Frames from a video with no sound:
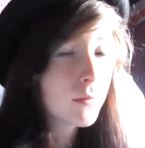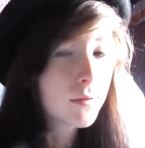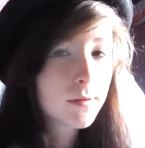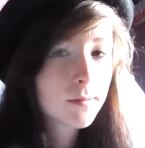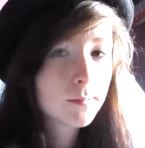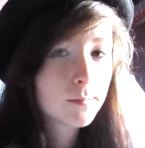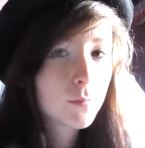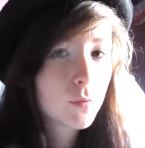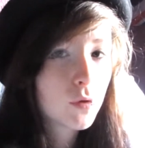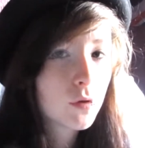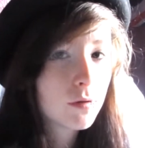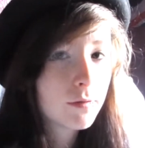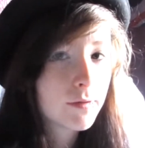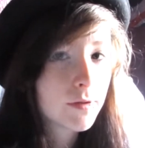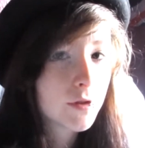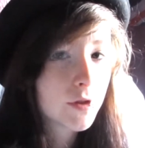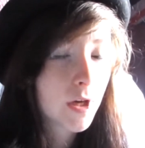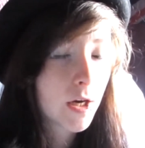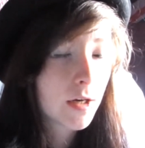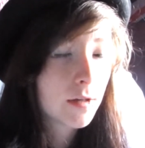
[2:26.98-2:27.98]
wasn't more of a
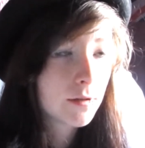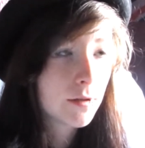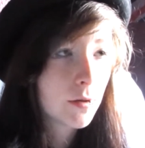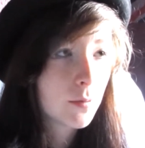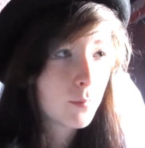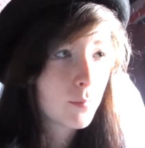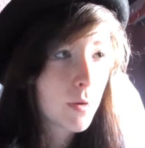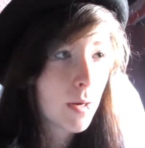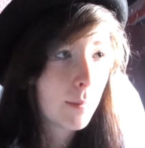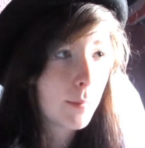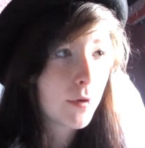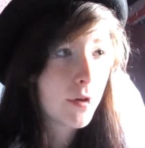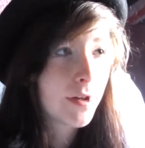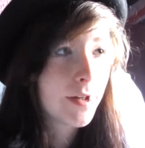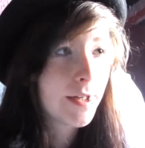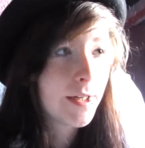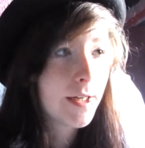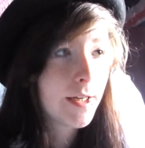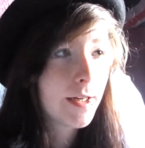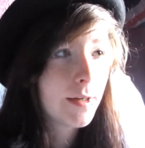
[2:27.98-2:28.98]
childhood
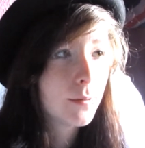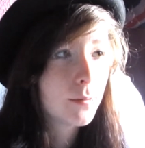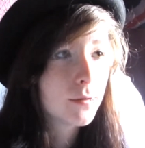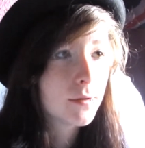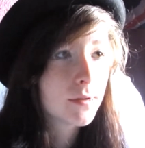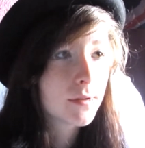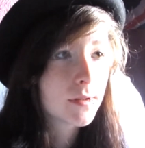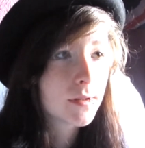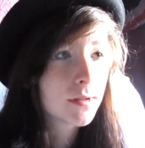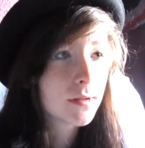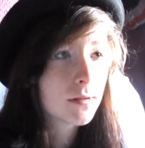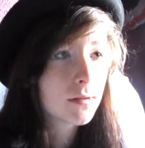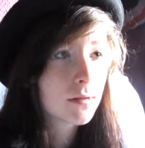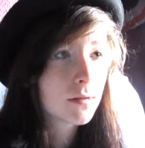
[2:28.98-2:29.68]
memory, it was